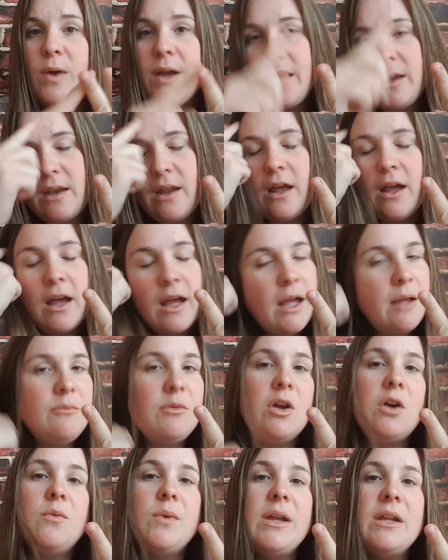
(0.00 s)
one, I'm
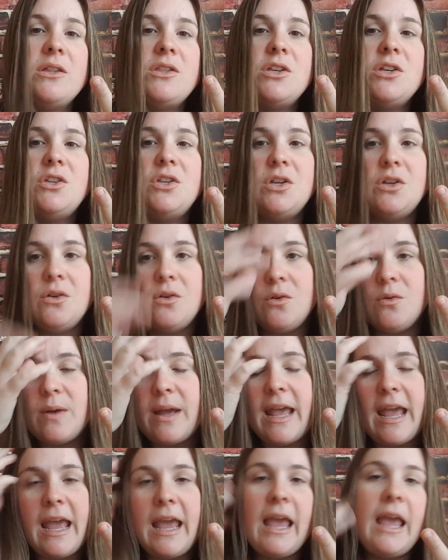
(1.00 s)
going to do
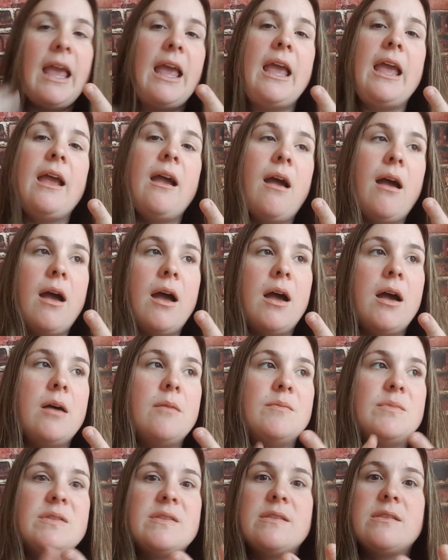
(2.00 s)
a
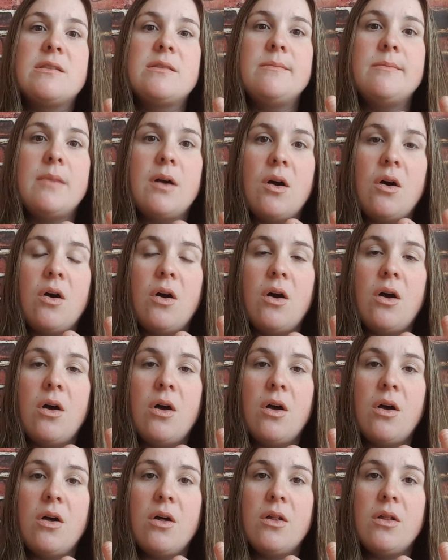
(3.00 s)

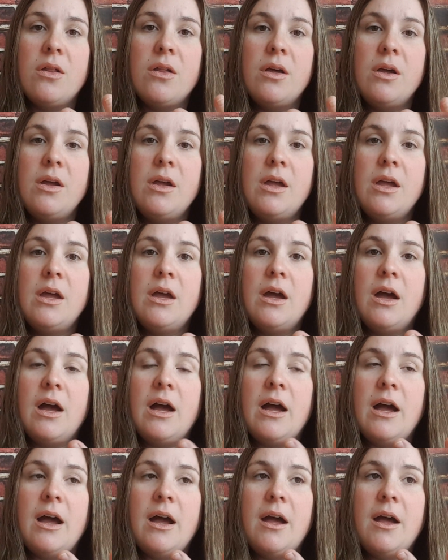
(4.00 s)
small
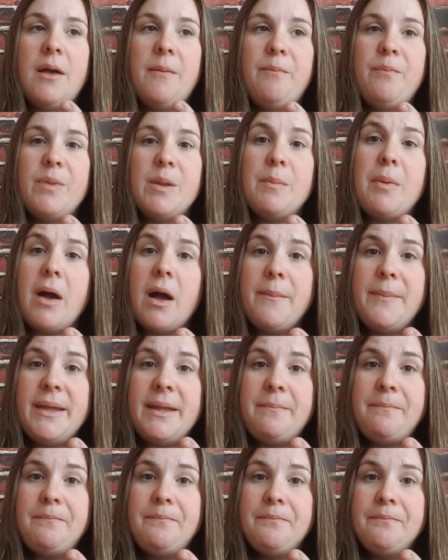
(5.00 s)

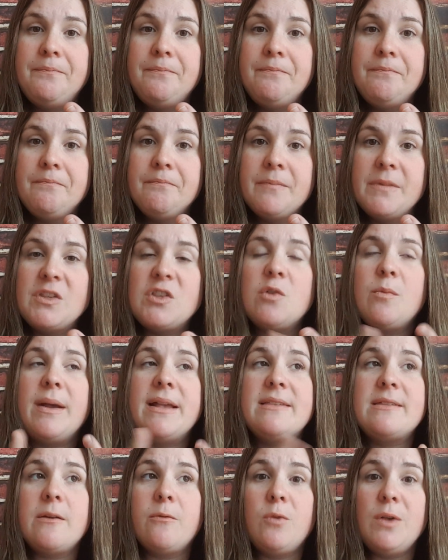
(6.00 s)
pop-in. So my
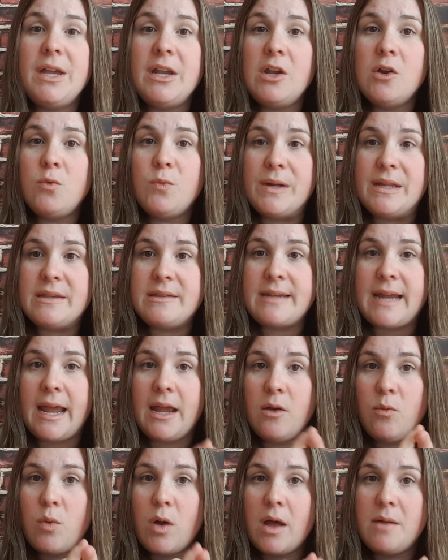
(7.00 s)
stuff will get here
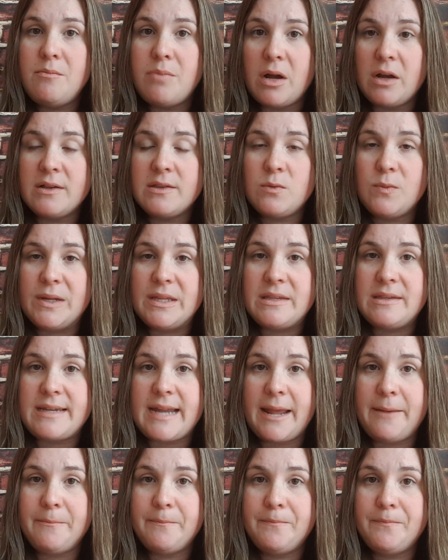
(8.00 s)
Wednesday. We'll unbox
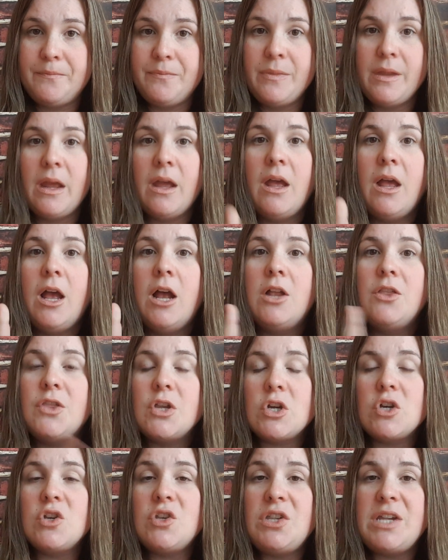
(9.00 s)
Wednesday.
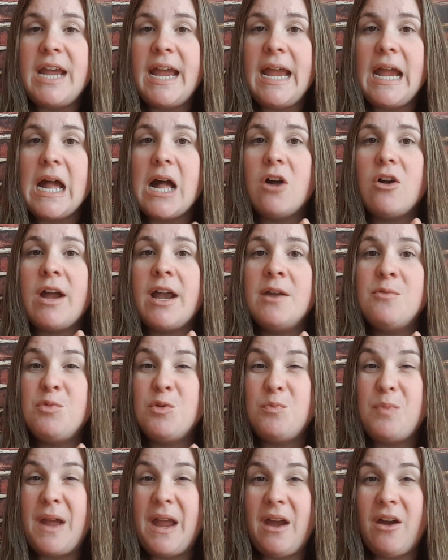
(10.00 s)
Thursday, I'll kind of
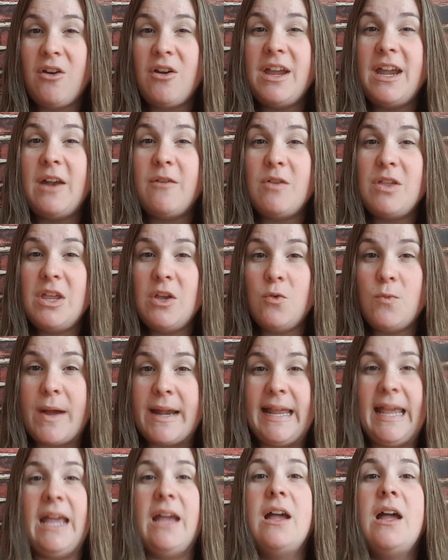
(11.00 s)
prepare, get everything
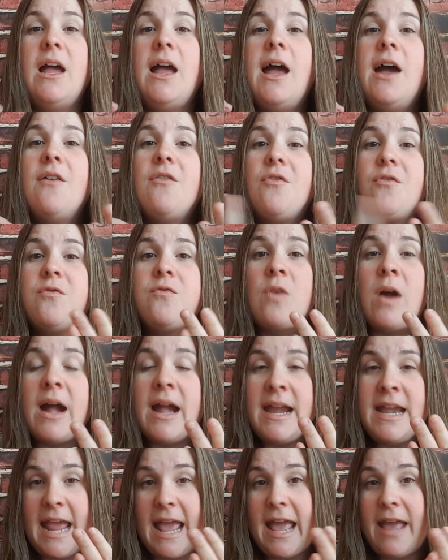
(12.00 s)
ready.
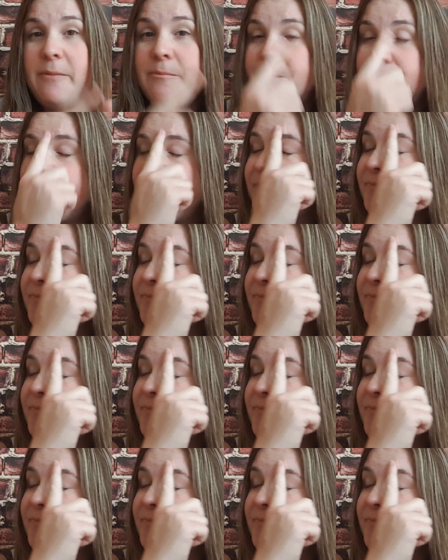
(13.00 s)
Friday,